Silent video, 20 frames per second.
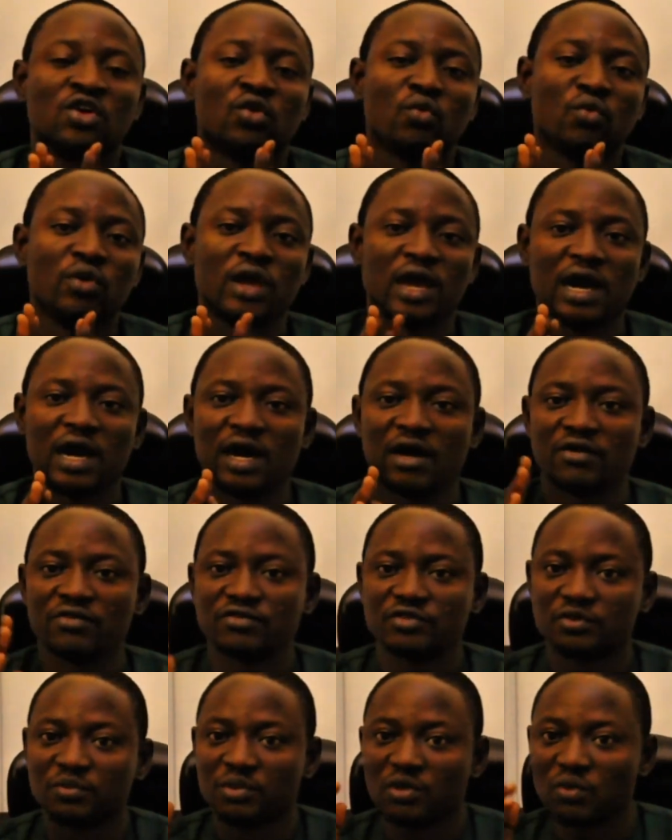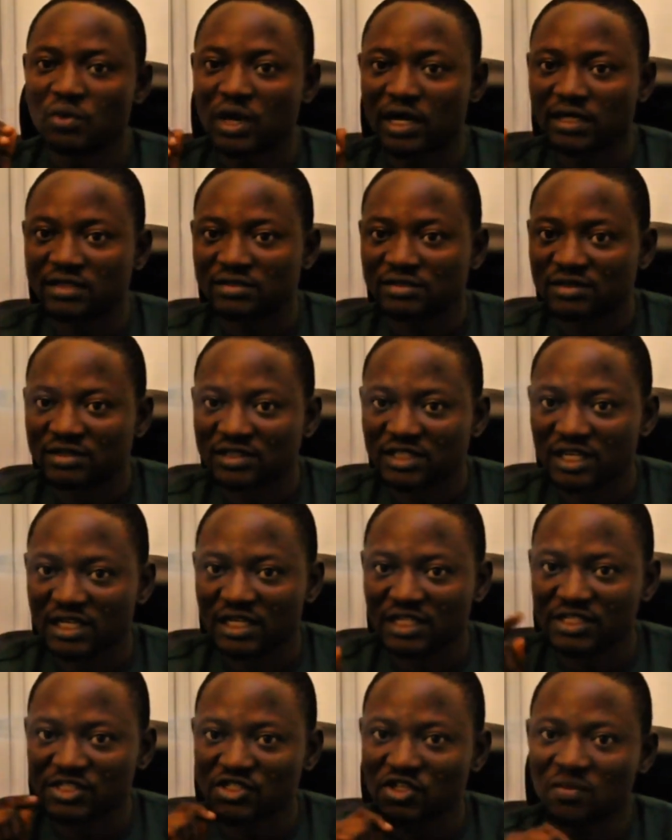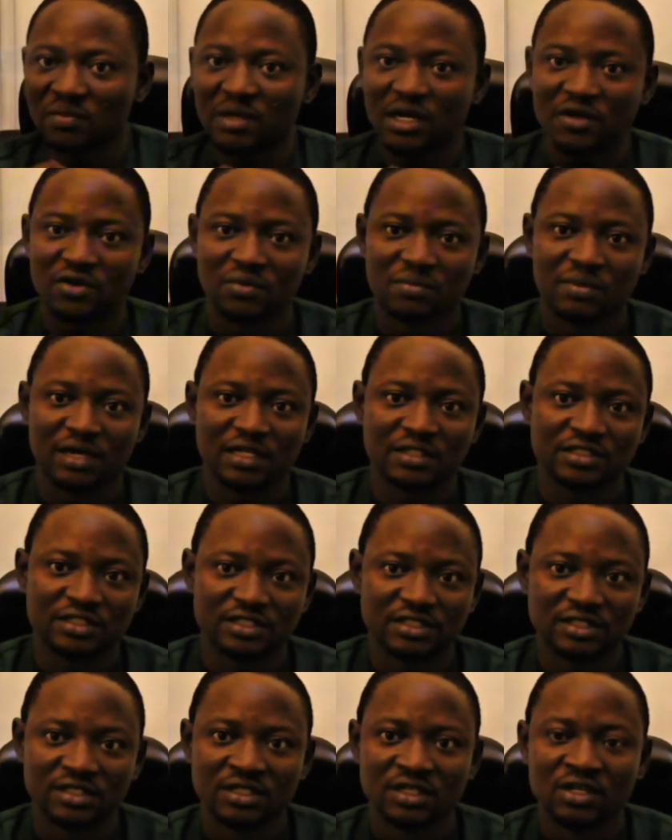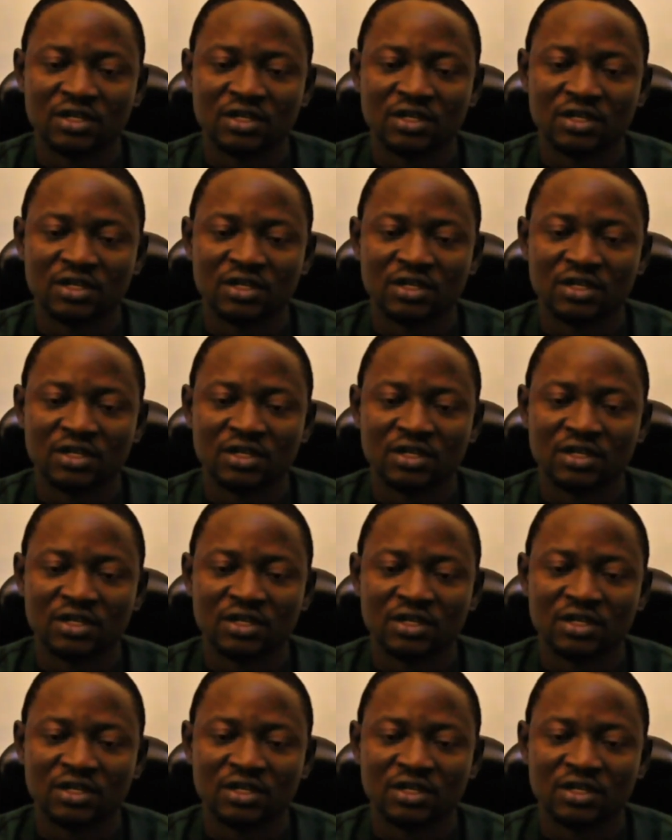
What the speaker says: We have number 1, the lithium-ion battery.